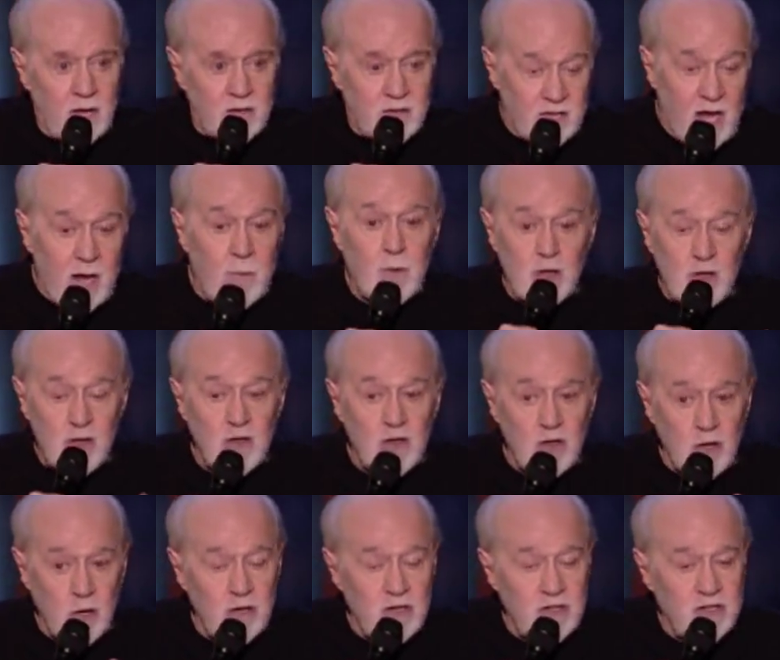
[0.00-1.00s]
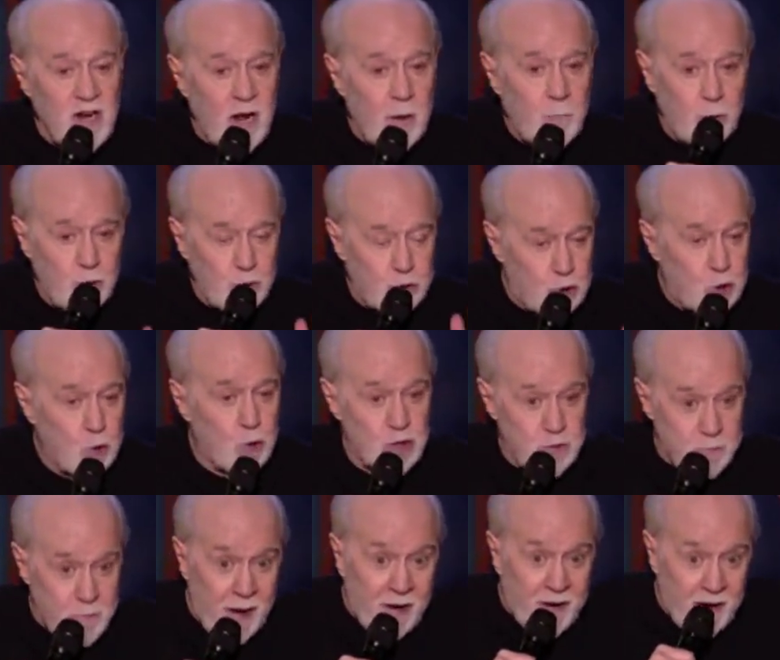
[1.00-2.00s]
Same as in certain temples,
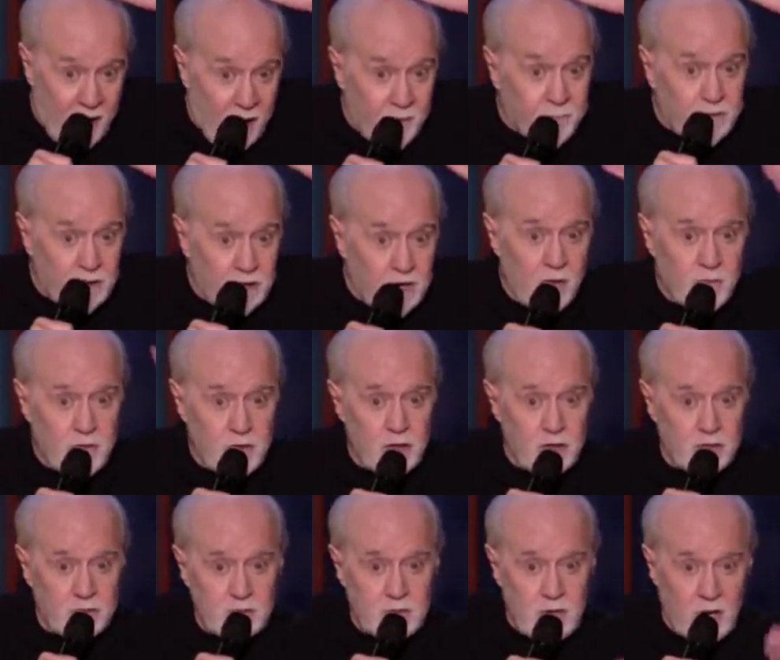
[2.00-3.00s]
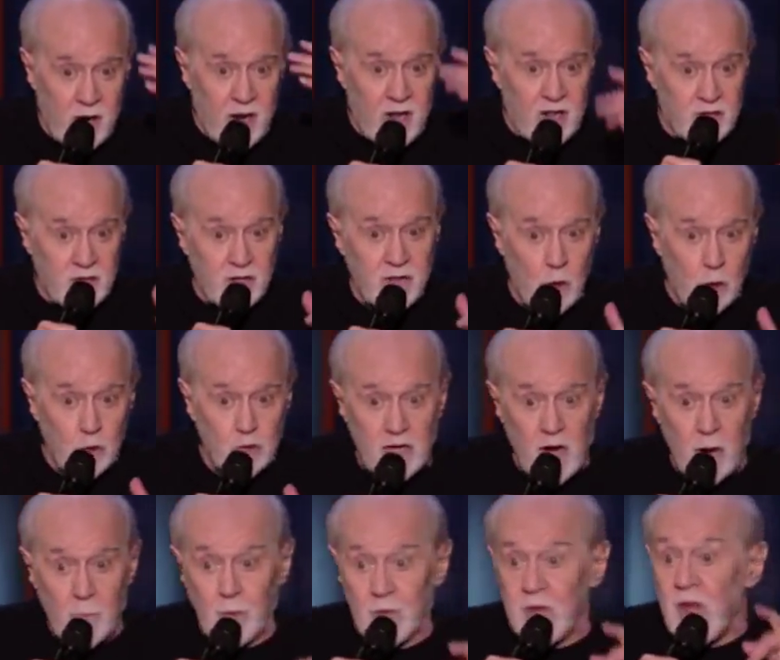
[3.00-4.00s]
Jewish men have to cover their heads in those
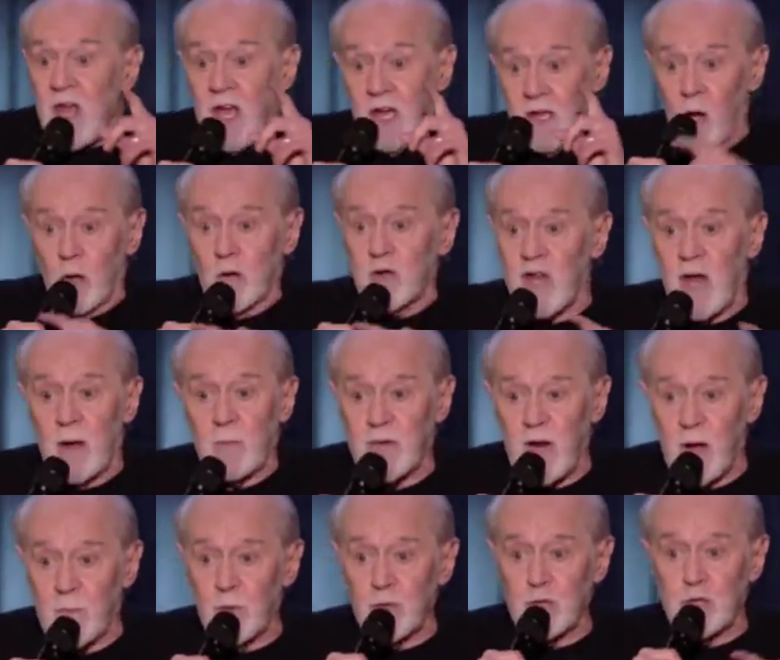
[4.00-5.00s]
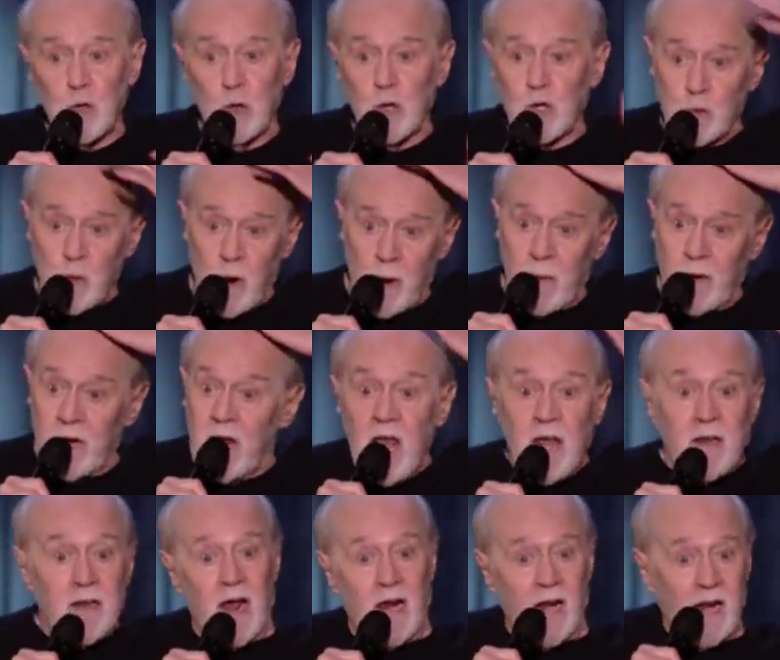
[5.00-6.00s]
temples. In those same temples, Jewish women
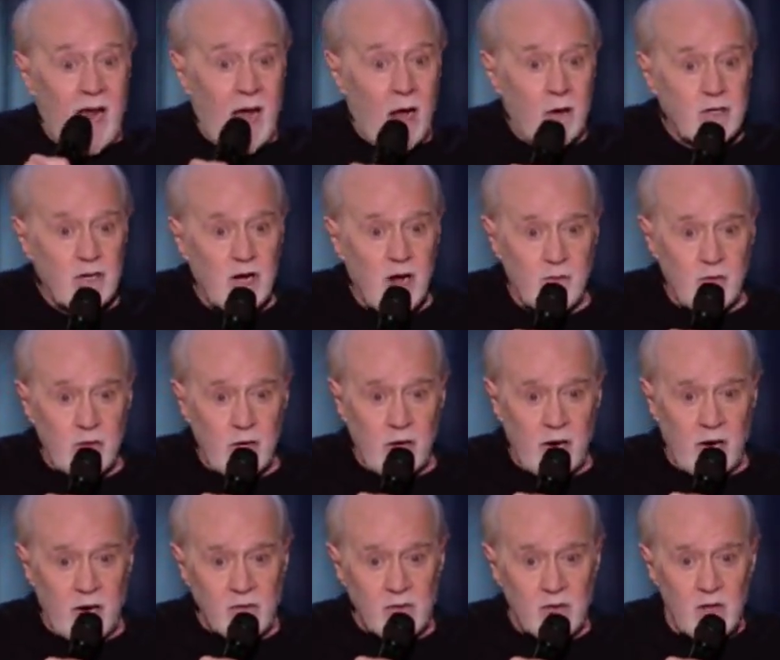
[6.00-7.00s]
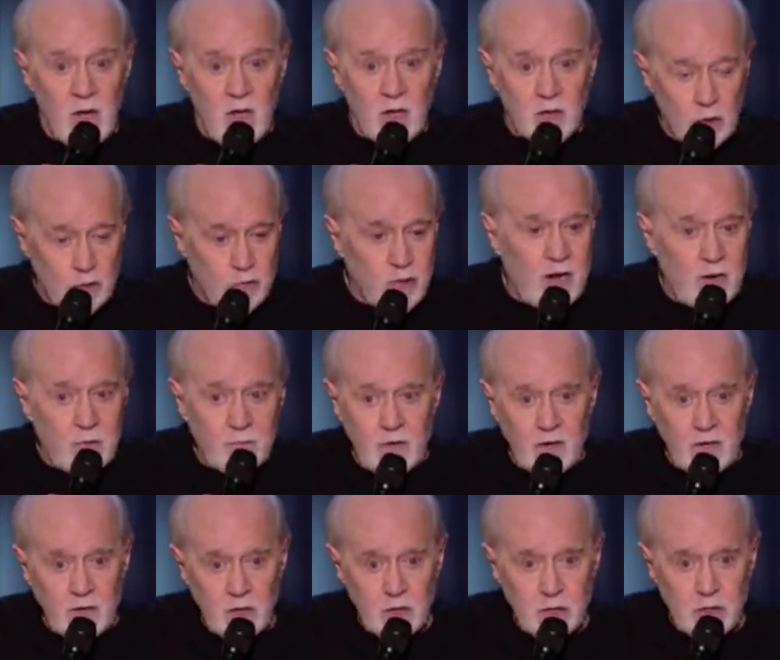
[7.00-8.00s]
not allowed to cover their heads. So try to
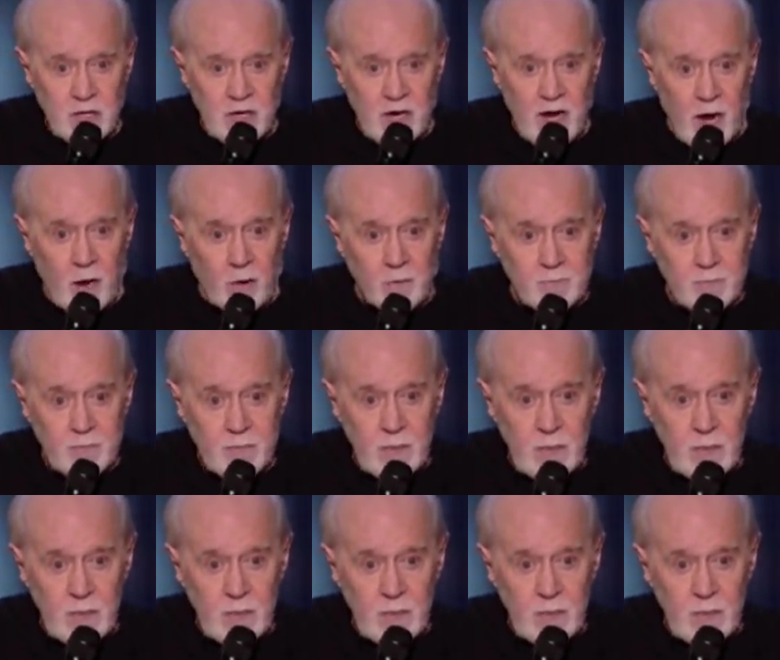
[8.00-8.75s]
figure this shit out.